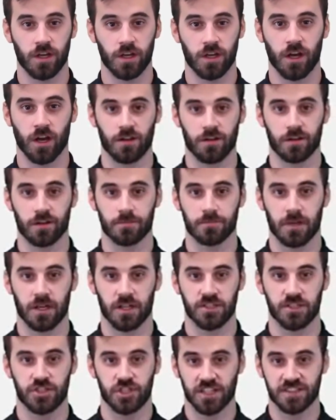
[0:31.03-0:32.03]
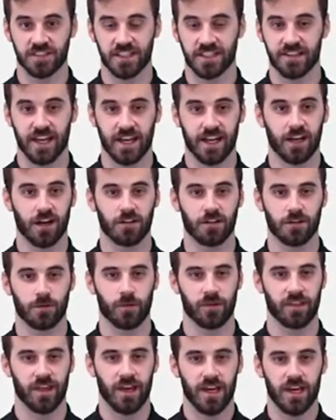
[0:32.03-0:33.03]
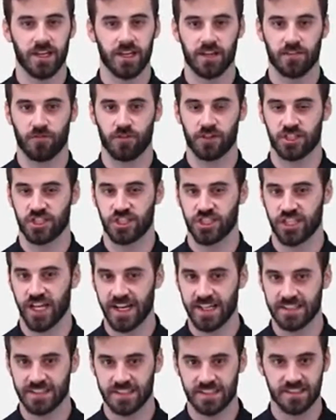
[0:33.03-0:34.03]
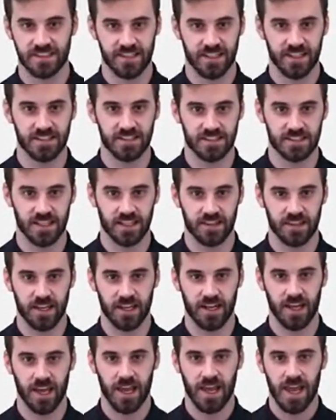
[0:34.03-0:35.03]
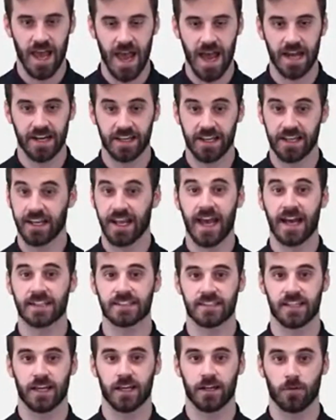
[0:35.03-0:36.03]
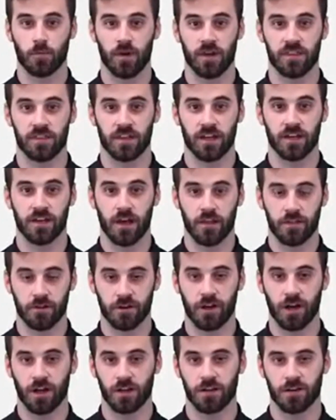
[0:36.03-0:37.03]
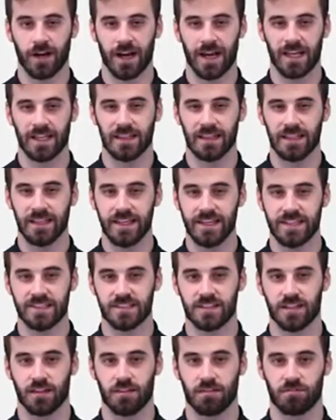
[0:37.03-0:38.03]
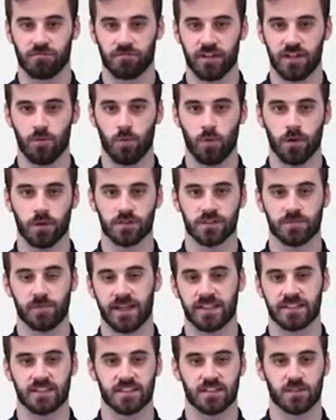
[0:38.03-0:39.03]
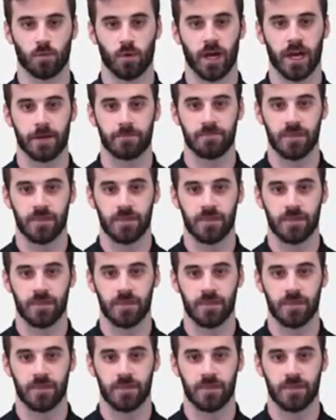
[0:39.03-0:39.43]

color, adjusting that color with different shades and tints, and then adding an accent with another color at least 3 wheel spaces away.